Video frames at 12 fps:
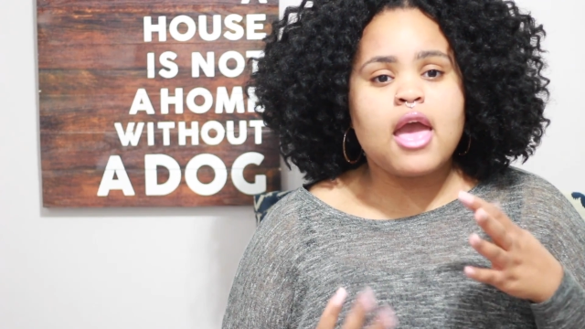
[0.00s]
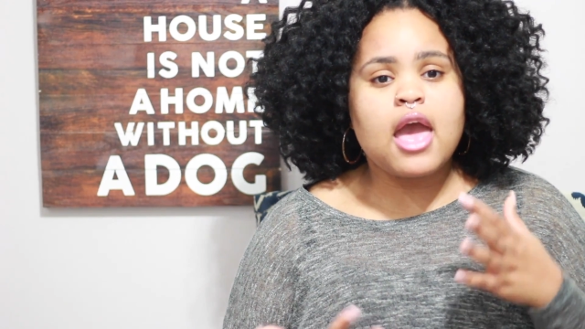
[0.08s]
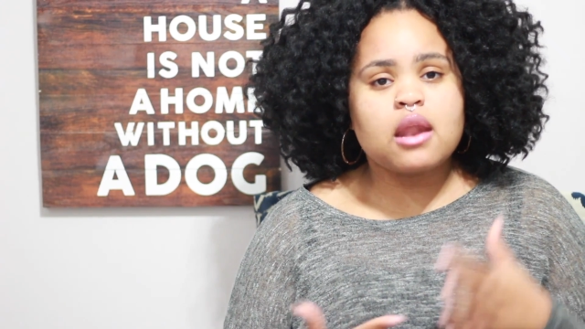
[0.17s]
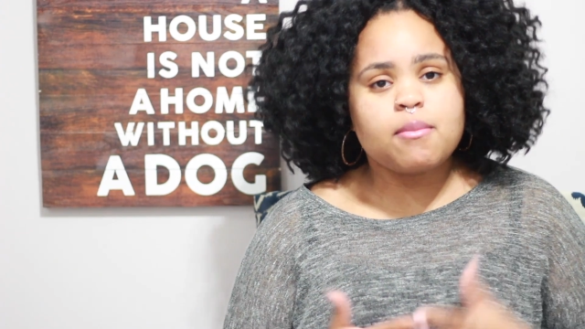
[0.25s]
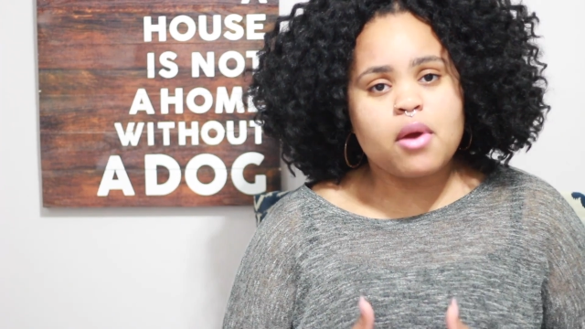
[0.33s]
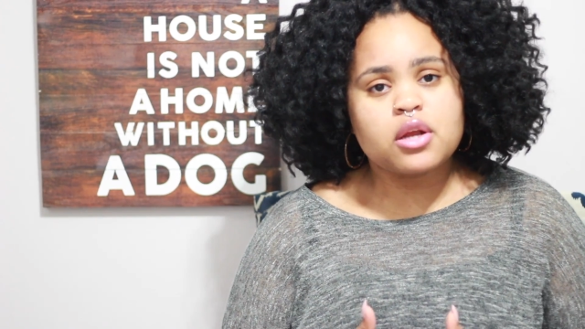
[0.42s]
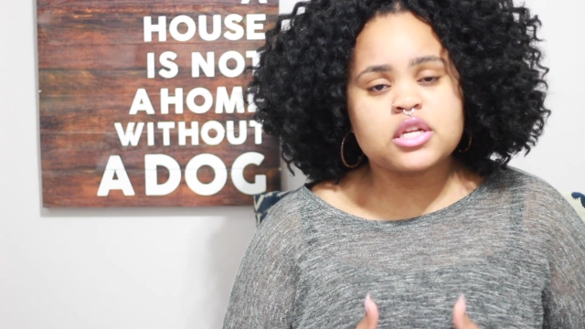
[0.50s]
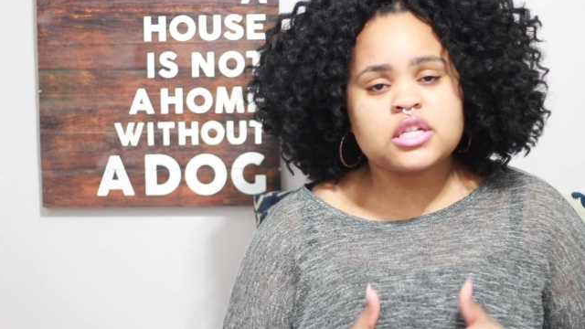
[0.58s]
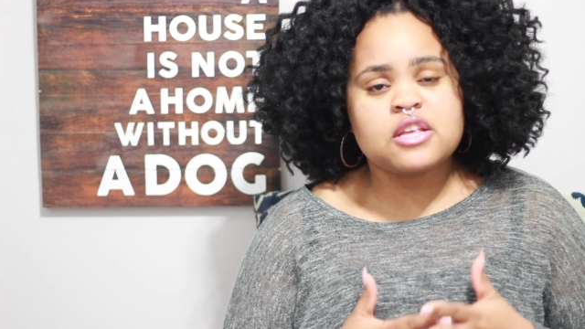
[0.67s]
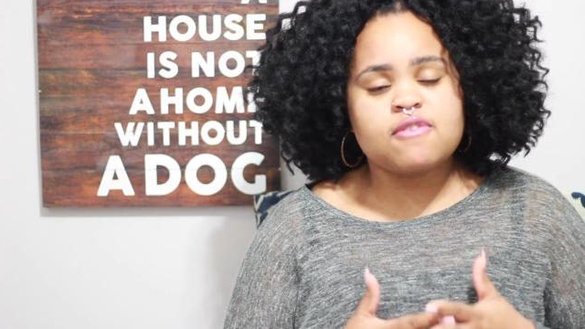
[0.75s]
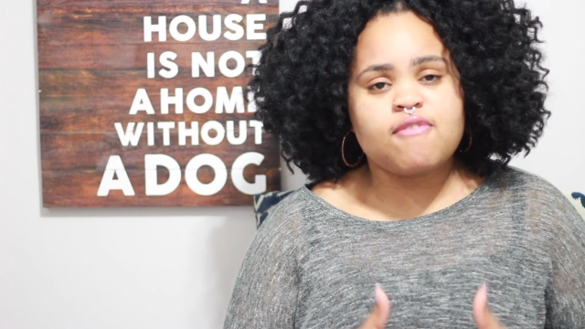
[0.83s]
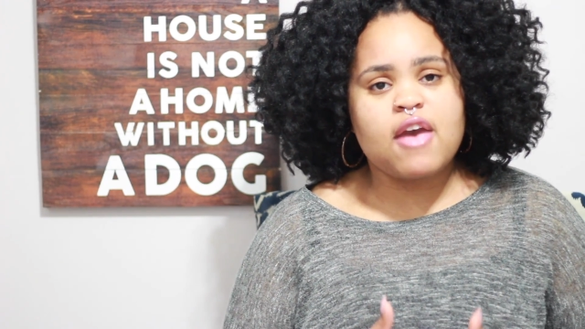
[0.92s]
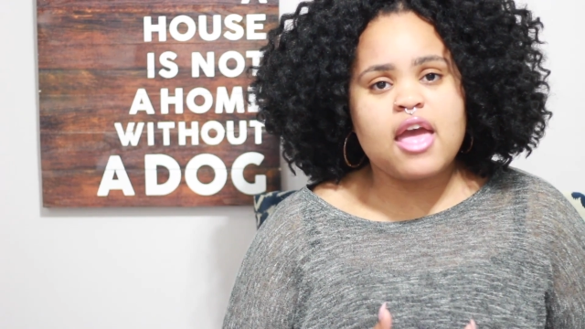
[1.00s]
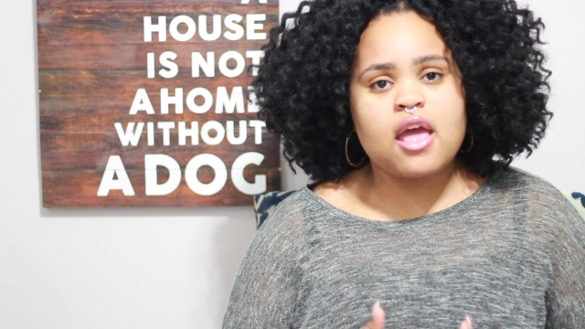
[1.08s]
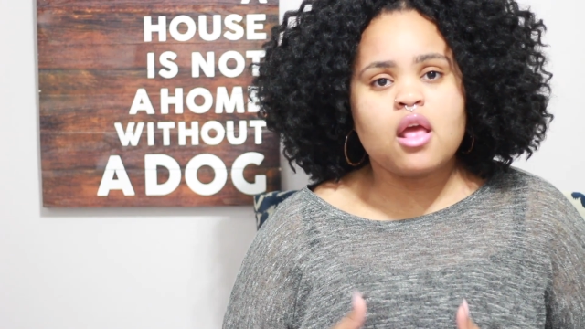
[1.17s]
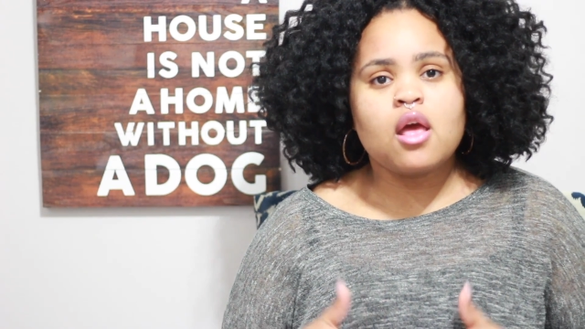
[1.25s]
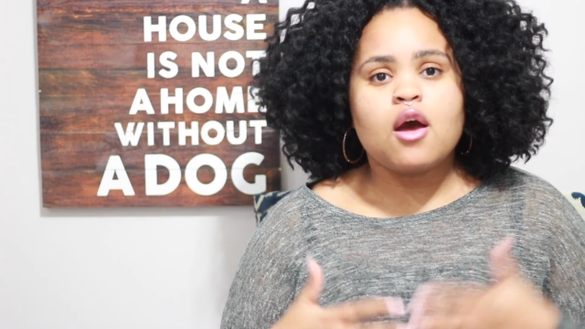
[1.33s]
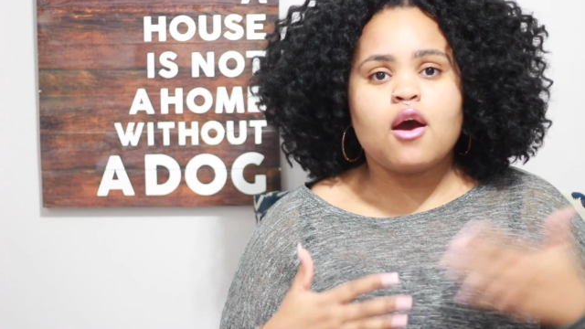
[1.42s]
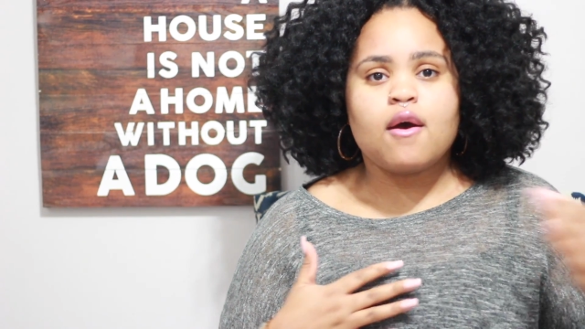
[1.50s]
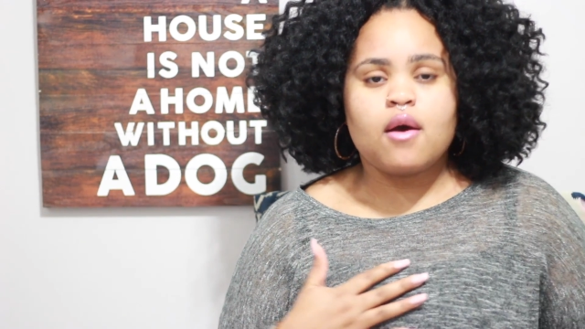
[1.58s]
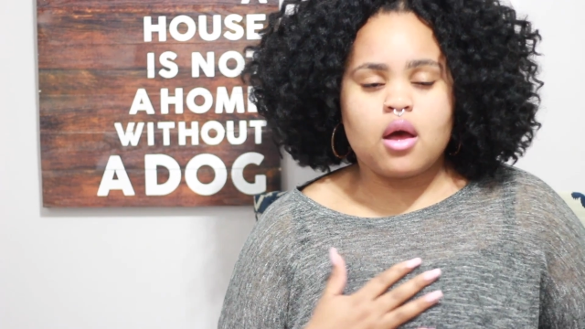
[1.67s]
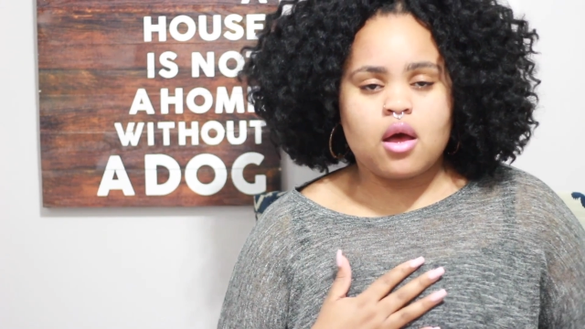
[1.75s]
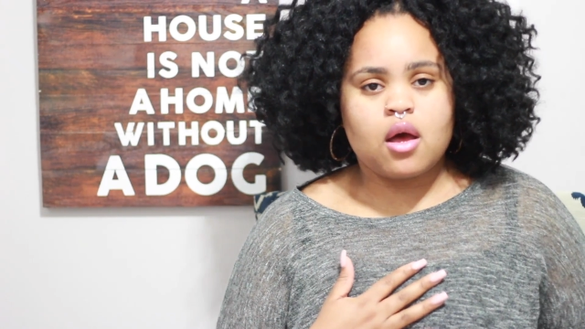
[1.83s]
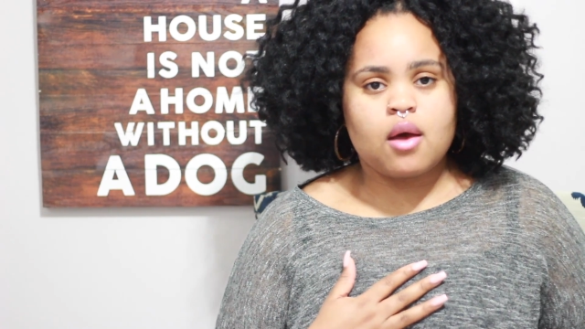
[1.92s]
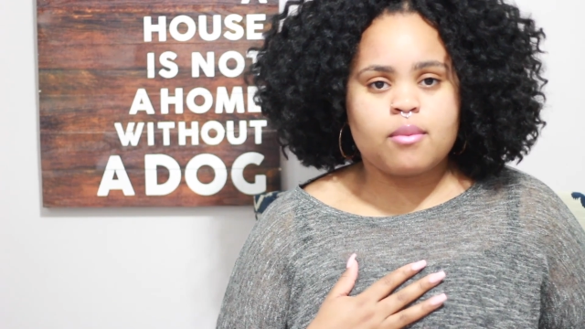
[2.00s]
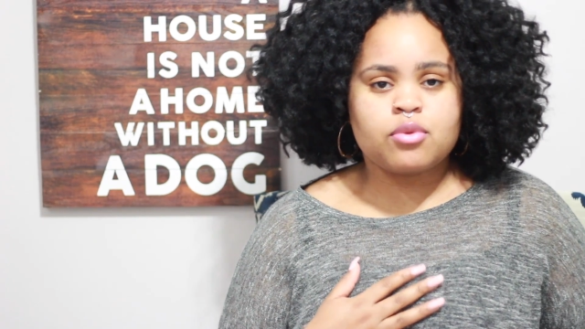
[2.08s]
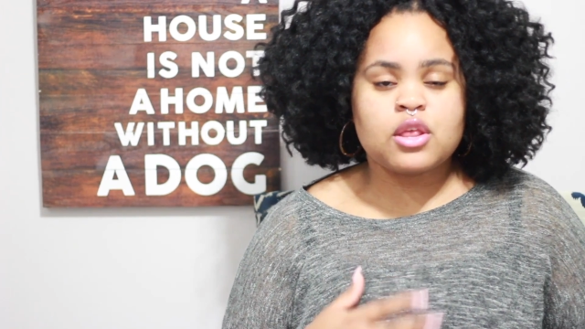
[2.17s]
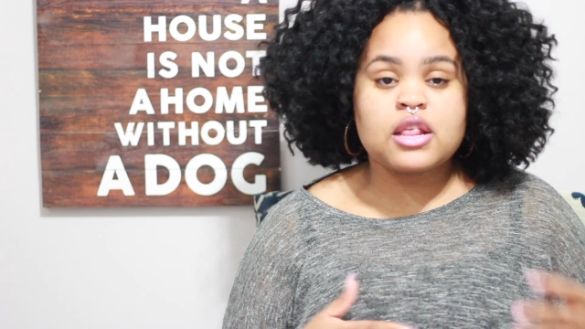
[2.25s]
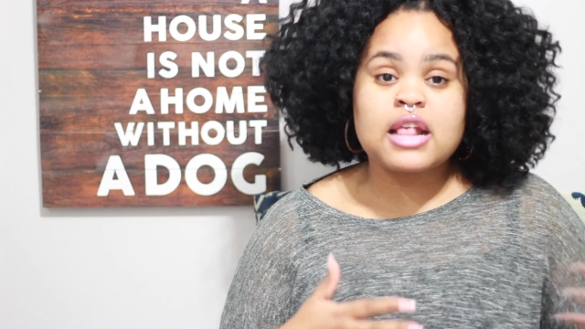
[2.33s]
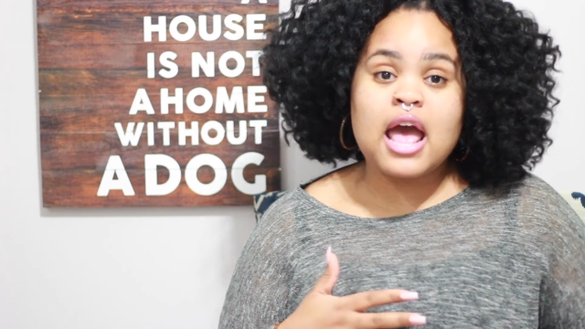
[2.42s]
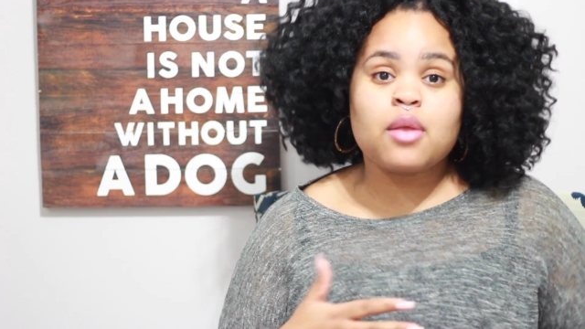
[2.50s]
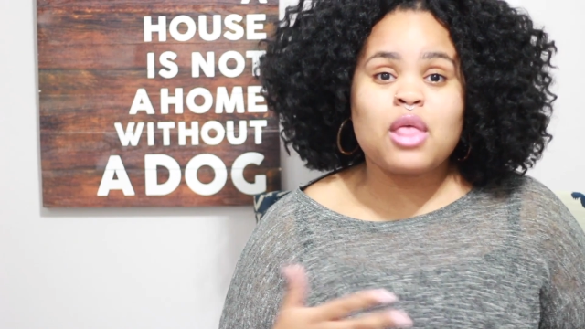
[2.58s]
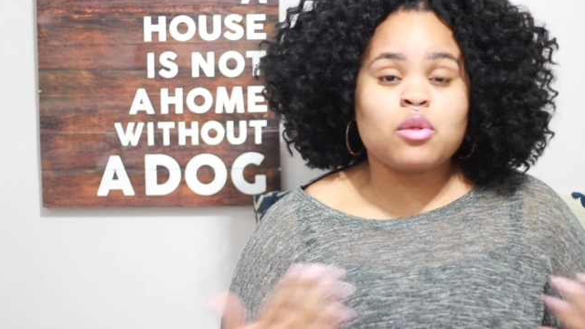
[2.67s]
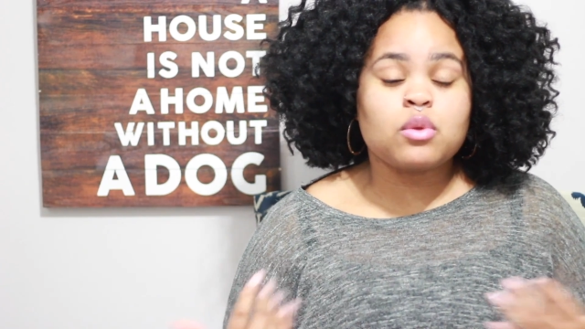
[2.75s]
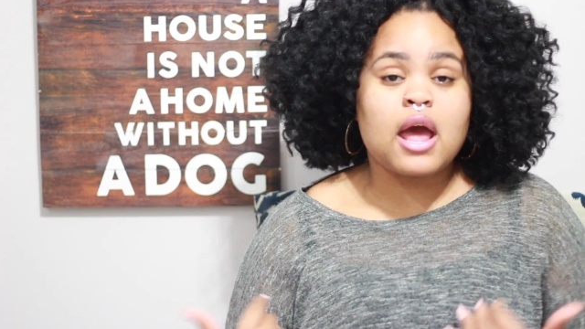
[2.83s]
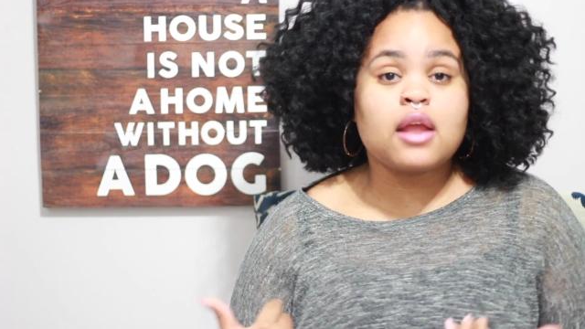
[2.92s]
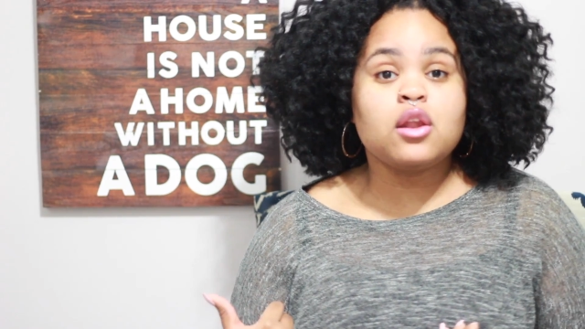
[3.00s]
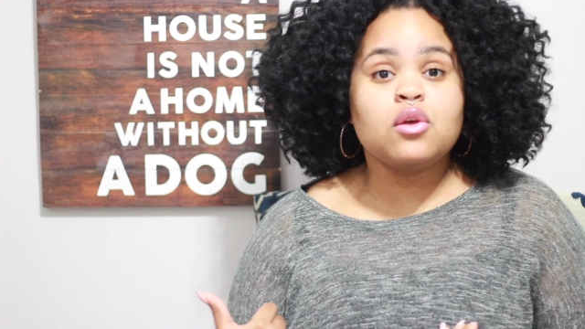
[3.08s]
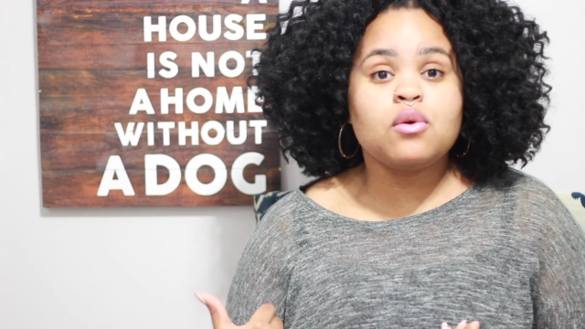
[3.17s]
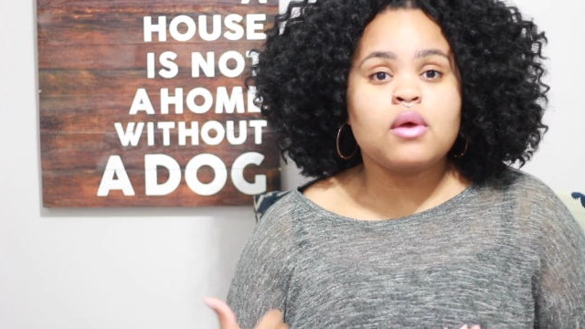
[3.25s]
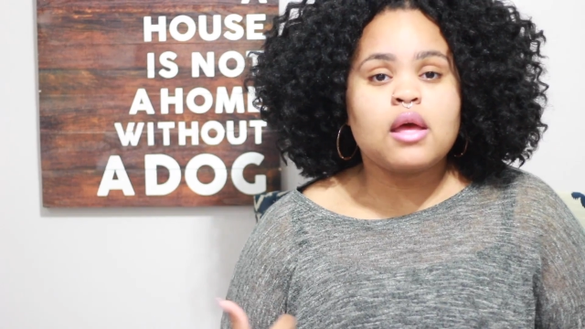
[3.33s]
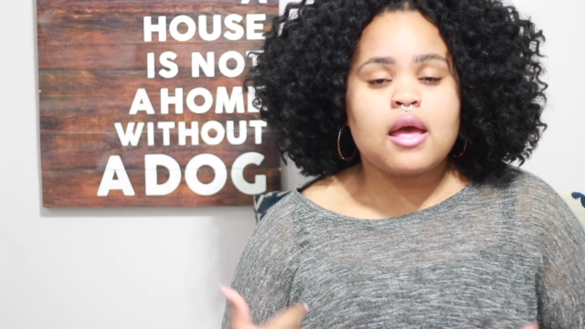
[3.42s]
an emergency vet to the side. That's what I do.